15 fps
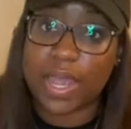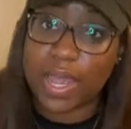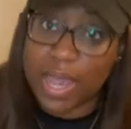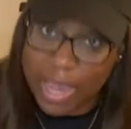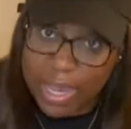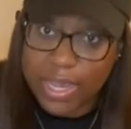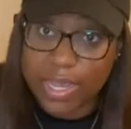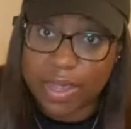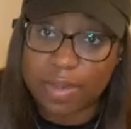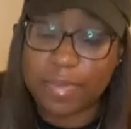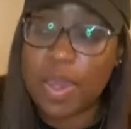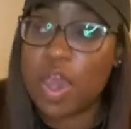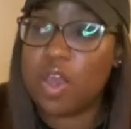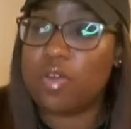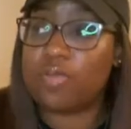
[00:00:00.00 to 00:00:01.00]
a.m.
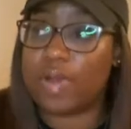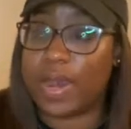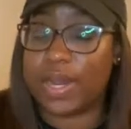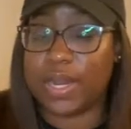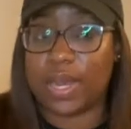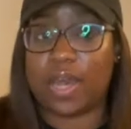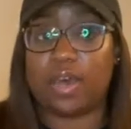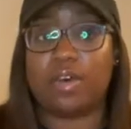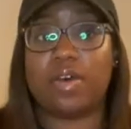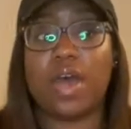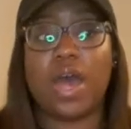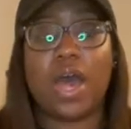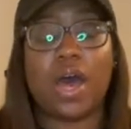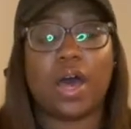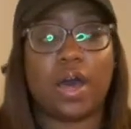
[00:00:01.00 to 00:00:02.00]
right now.
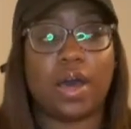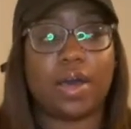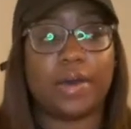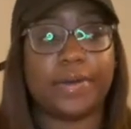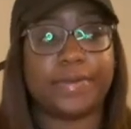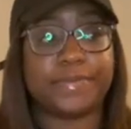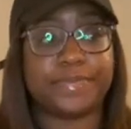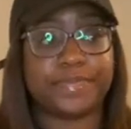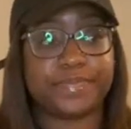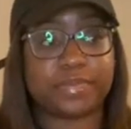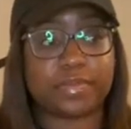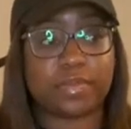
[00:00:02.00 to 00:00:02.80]
Um,